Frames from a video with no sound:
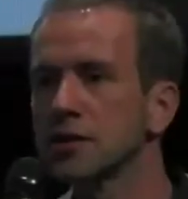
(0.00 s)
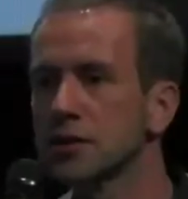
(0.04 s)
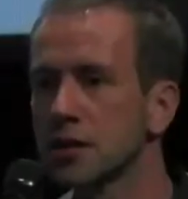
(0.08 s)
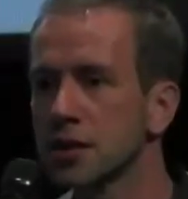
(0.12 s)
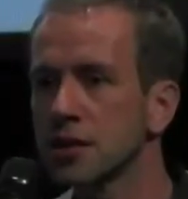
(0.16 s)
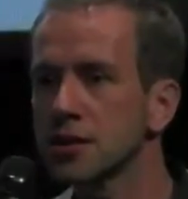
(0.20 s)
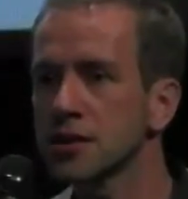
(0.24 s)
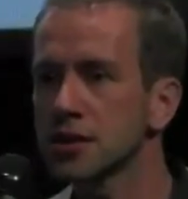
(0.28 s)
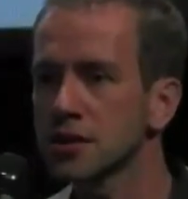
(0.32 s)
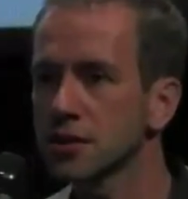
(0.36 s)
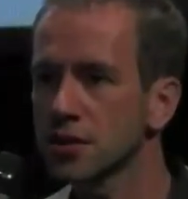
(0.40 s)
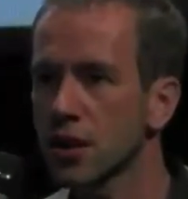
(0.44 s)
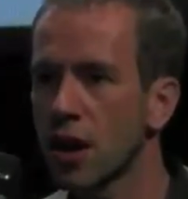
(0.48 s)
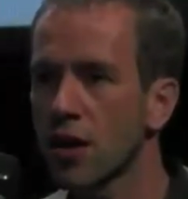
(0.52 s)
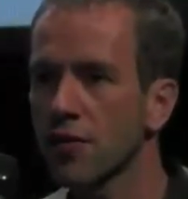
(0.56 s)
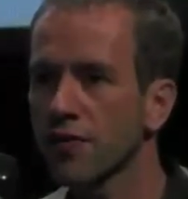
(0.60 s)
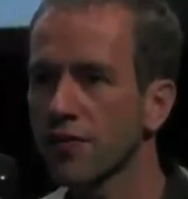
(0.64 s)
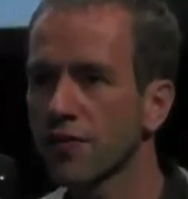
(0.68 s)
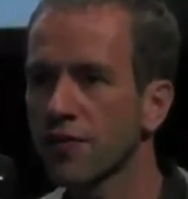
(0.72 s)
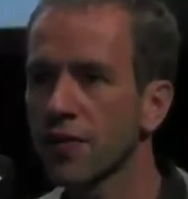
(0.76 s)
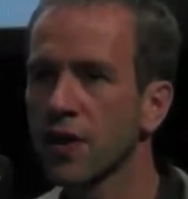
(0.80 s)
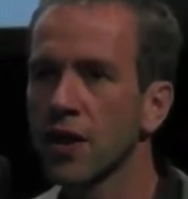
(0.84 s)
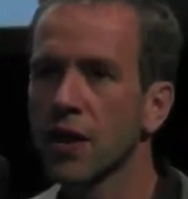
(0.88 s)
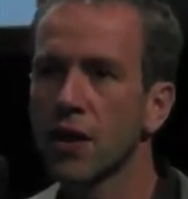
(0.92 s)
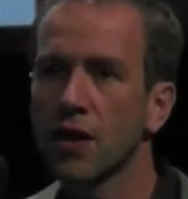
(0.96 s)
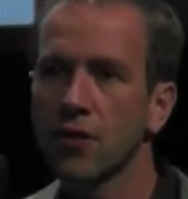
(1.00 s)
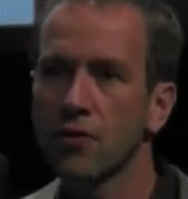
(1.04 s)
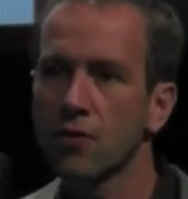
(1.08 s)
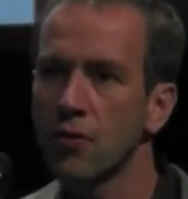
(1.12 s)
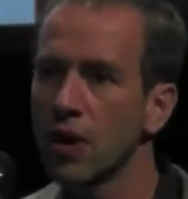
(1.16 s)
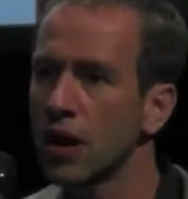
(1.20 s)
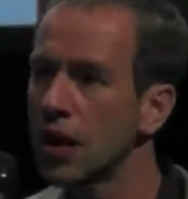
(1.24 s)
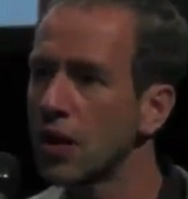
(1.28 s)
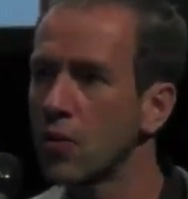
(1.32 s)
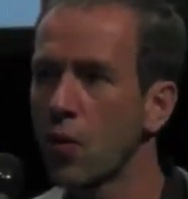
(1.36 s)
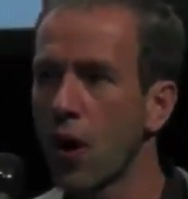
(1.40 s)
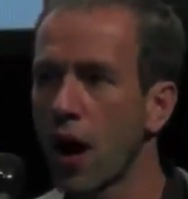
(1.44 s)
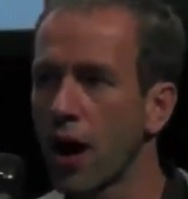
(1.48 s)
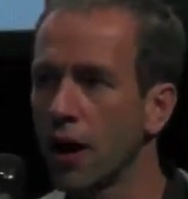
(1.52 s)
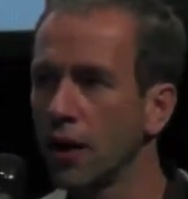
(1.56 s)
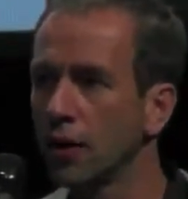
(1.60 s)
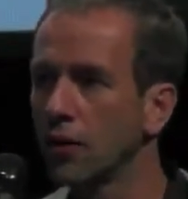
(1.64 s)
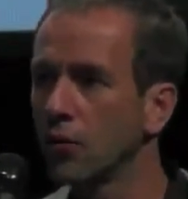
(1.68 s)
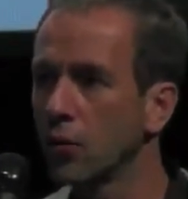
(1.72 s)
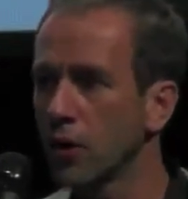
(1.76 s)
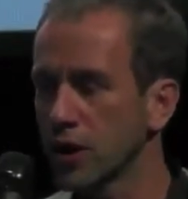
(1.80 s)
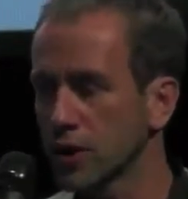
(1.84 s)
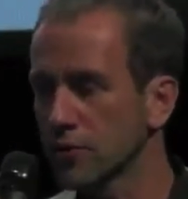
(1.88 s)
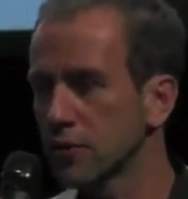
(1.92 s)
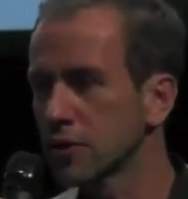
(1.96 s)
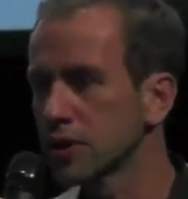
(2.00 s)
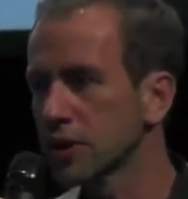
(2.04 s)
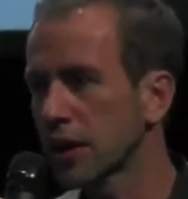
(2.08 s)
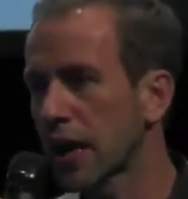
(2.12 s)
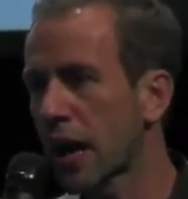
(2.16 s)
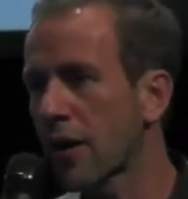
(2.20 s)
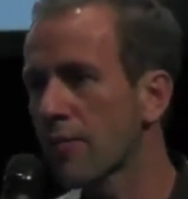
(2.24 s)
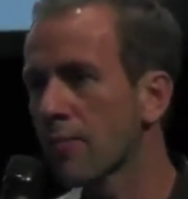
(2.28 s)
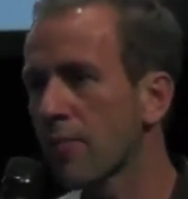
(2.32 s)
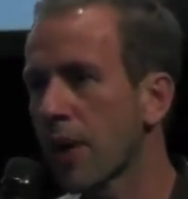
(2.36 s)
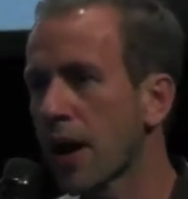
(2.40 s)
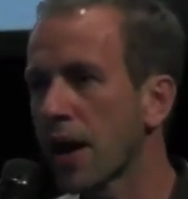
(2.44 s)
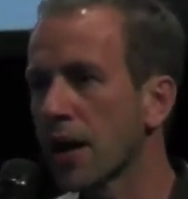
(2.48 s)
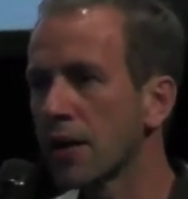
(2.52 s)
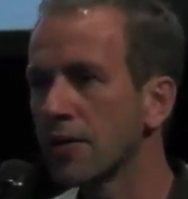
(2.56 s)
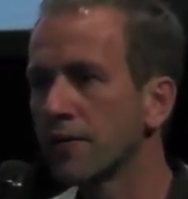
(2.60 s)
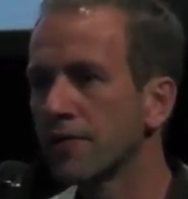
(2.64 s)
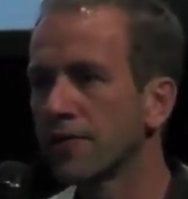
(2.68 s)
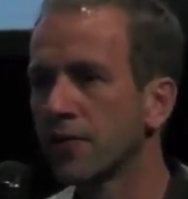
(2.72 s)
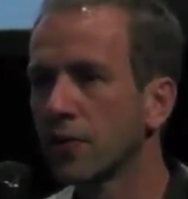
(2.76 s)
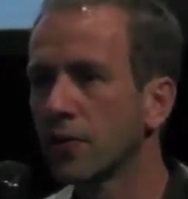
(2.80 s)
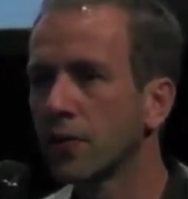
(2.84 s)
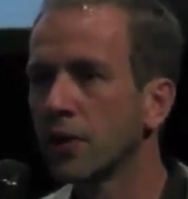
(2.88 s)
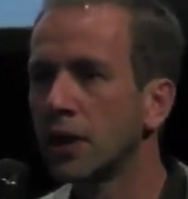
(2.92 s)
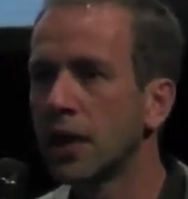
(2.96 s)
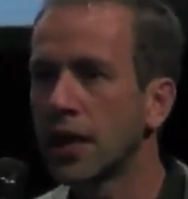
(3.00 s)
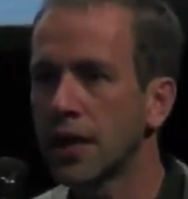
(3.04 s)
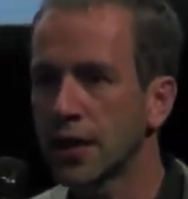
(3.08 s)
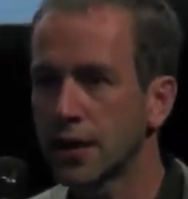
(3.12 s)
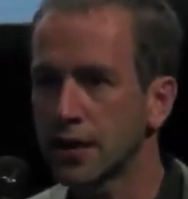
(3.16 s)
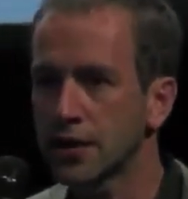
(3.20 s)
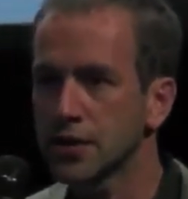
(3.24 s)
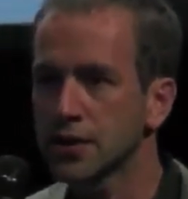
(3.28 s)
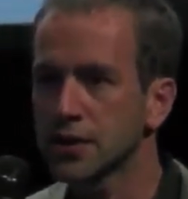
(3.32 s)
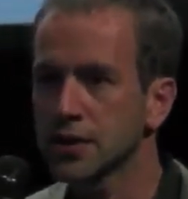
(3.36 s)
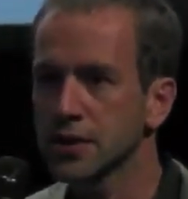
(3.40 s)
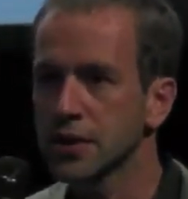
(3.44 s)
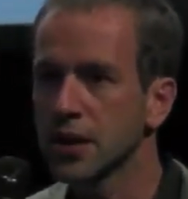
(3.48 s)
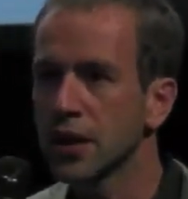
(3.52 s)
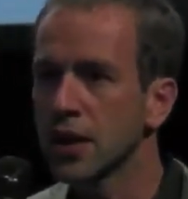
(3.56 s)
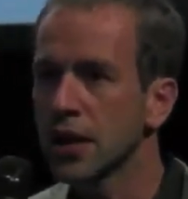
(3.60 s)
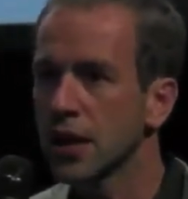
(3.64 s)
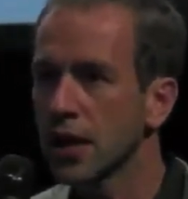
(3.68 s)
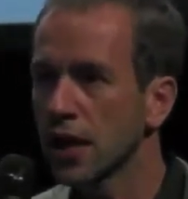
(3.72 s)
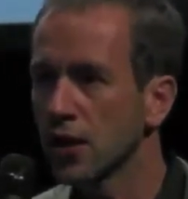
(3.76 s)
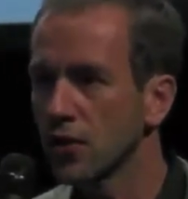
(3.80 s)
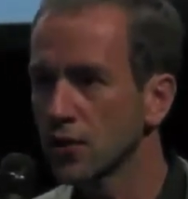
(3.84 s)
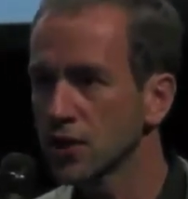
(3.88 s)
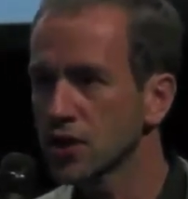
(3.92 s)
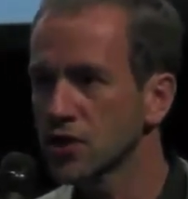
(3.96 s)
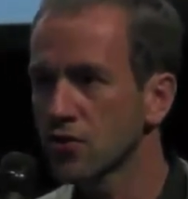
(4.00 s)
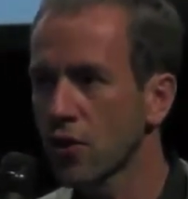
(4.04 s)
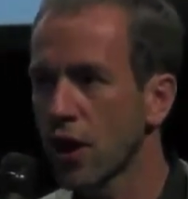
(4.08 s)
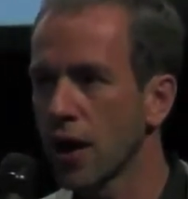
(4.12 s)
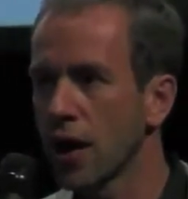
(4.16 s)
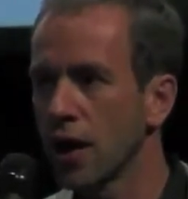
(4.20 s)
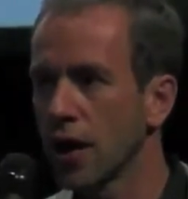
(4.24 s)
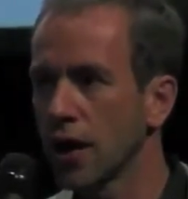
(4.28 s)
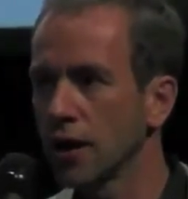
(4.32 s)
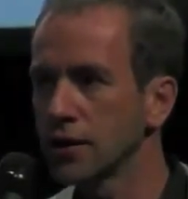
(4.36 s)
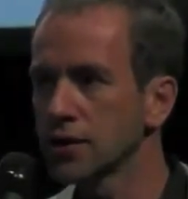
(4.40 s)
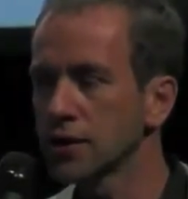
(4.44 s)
this stuff really well, which was a campaign for Lynx in Australia.